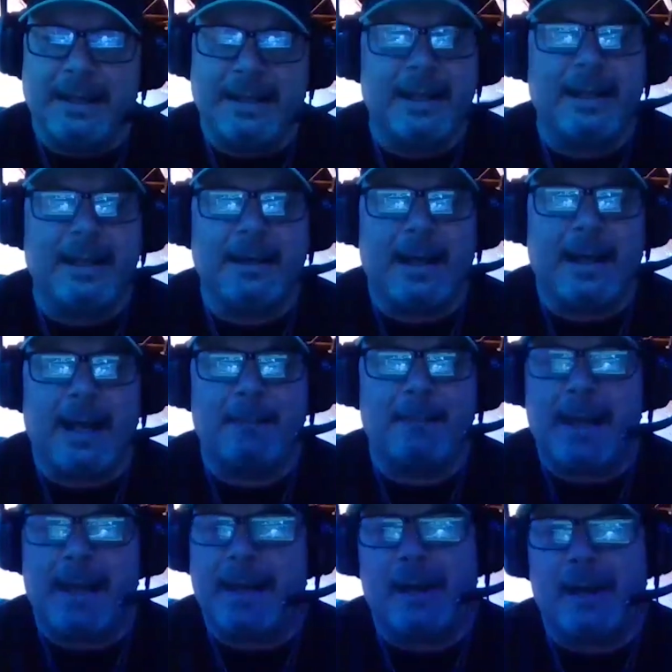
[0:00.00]
again,
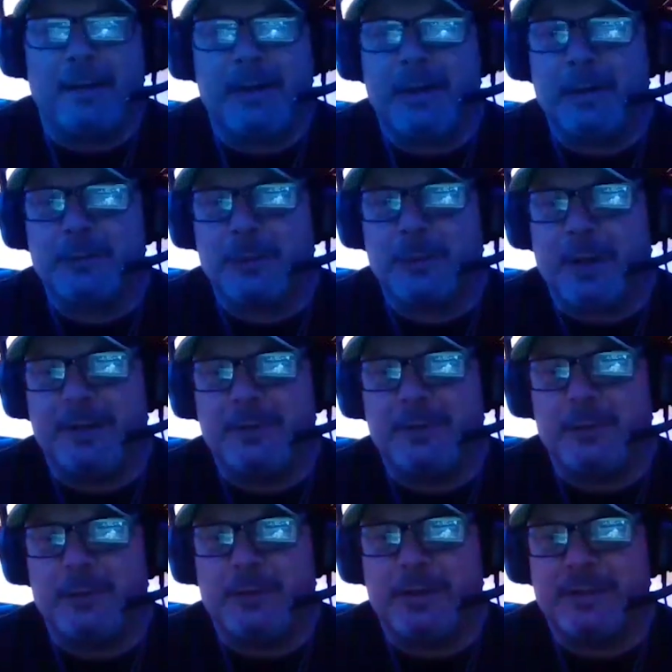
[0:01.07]
I'm not out here trying
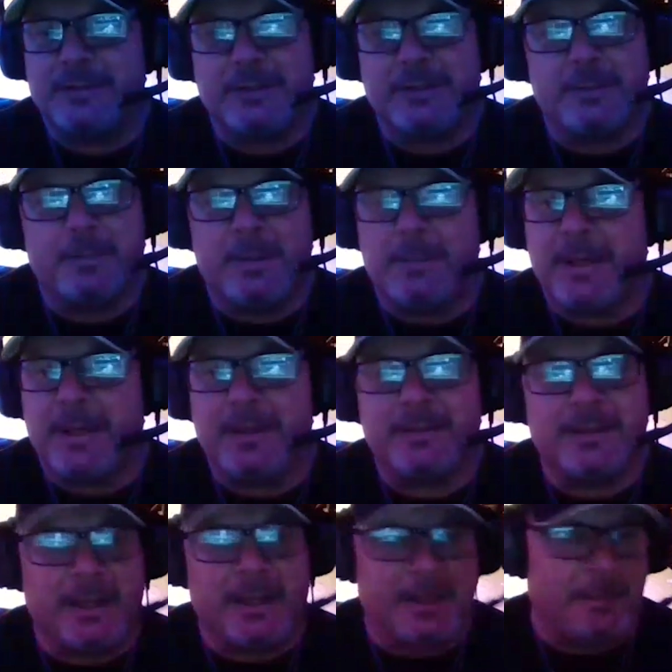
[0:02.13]
to diss it to be mean
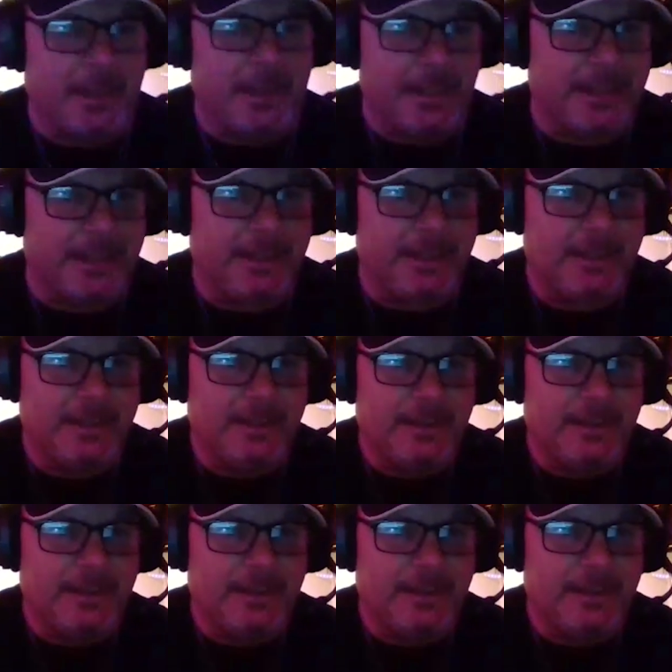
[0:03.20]
to anybody.